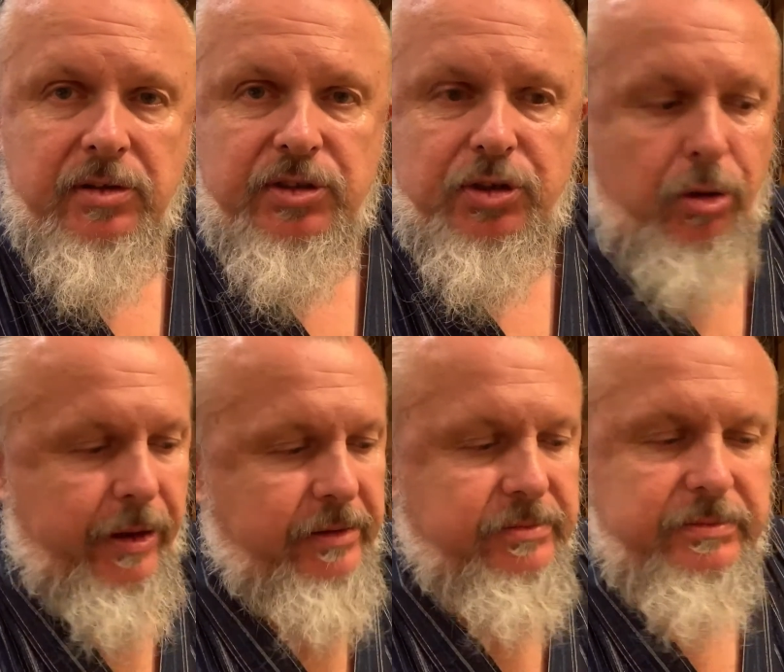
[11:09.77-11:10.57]

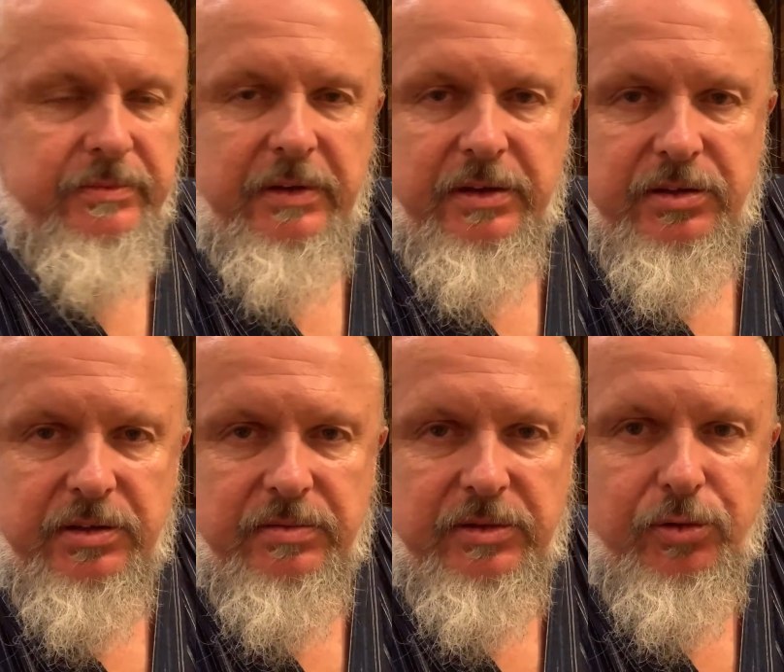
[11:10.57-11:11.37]
soba. Is you
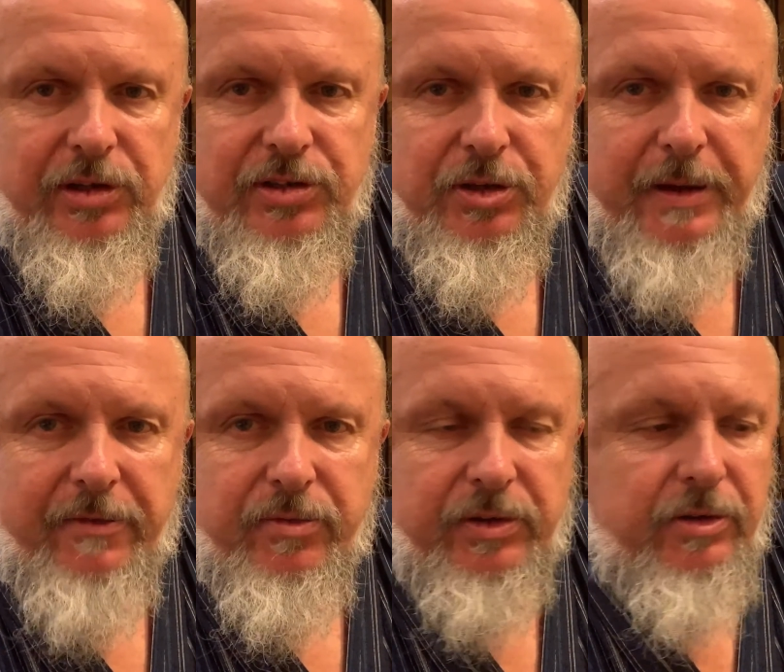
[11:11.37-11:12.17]
drink the soup
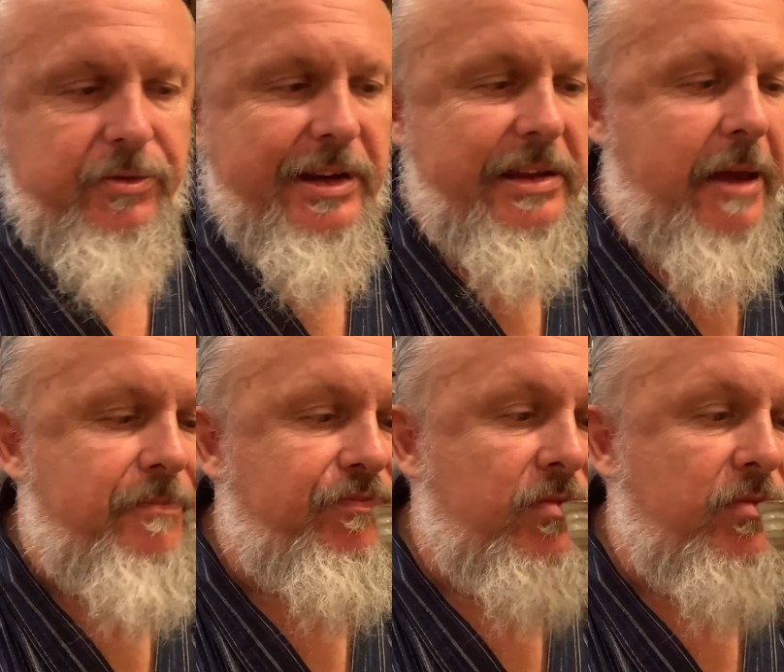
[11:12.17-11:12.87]
afterward. Don't forget that.